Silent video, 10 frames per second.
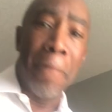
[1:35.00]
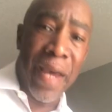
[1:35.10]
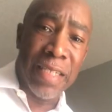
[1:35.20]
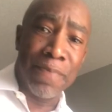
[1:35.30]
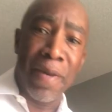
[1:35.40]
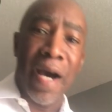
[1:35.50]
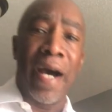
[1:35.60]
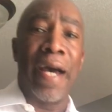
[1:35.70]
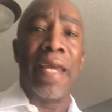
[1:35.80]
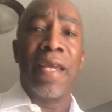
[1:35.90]
Best
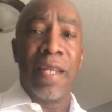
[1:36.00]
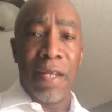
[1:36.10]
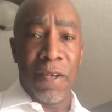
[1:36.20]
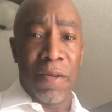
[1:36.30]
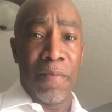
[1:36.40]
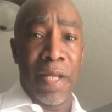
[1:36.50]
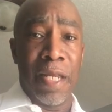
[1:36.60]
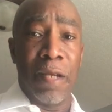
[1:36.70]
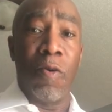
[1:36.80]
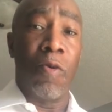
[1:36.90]
Buy near
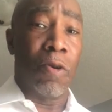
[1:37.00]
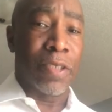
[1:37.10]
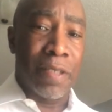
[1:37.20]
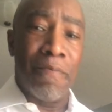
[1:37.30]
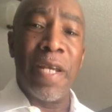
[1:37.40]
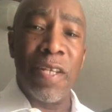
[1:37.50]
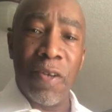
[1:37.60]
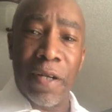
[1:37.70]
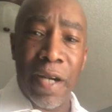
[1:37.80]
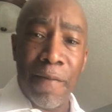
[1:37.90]
me, or submit
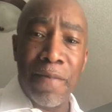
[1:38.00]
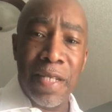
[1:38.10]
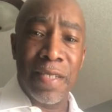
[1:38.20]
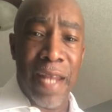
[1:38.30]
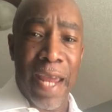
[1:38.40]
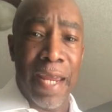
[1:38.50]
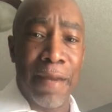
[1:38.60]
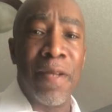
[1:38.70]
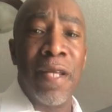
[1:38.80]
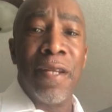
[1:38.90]
your company's
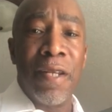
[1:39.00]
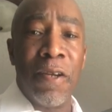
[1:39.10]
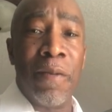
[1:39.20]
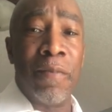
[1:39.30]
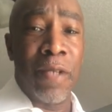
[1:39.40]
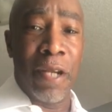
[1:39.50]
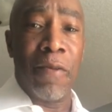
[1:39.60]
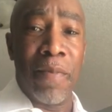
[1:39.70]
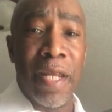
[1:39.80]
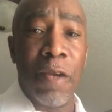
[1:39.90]
name
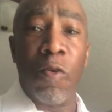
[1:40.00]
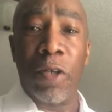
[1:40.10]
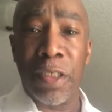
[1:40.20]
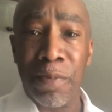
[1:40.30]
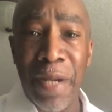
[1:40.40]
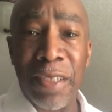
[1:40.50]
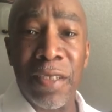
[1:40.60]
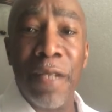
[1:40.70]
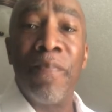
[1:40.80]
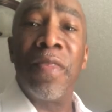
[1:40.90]
near me, or
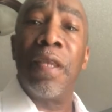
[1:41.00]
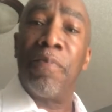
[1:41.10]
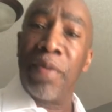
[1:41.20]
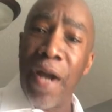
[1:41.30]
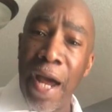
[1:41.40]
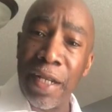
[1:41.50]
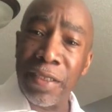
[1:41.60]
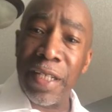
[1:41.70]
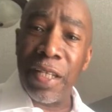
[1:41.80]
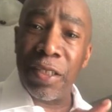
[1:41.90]
especially the
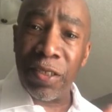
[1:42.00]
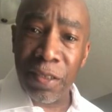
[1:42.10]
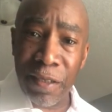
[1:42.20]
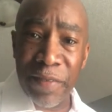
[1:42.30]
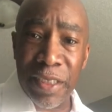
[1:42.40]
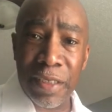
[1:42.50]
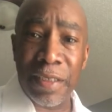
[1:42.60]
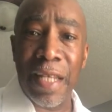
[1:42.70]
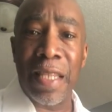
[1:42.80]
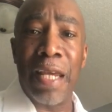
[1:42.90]
products and the
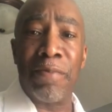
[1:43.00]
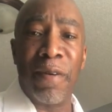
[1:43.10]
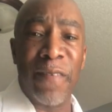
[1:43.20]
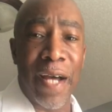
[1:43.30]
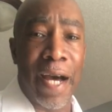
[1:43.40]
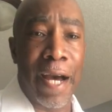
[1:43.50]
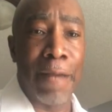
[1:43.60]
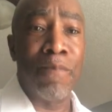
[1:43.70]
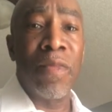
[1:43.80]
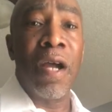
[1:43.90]
services that they
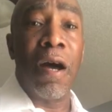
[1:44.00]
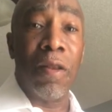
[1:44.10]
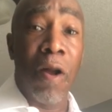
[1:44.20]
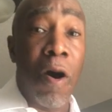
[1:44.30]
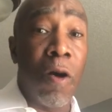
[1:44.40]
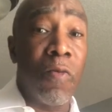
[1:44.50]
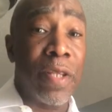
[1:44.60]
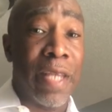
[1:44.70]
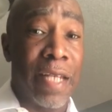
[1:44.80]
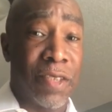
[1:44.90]
provide along
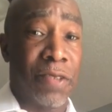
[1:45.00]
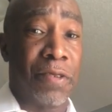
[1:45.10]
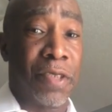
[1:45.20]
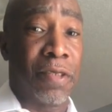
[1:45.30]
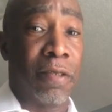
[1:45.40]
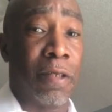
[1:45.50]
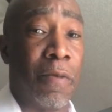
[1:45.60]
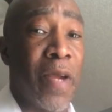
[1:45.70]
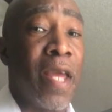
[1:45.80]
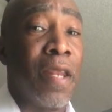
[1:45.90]
with that search
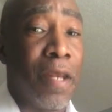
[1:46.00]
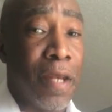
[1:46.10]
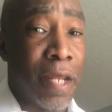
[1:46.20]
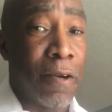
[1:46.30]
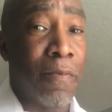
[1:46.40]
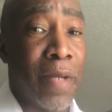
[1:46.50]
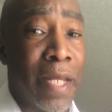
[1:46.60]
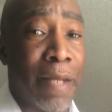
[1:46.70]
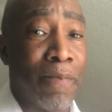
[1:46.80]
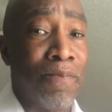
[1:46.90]
term near
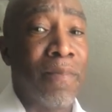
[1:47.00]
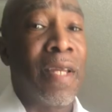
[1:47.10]
me.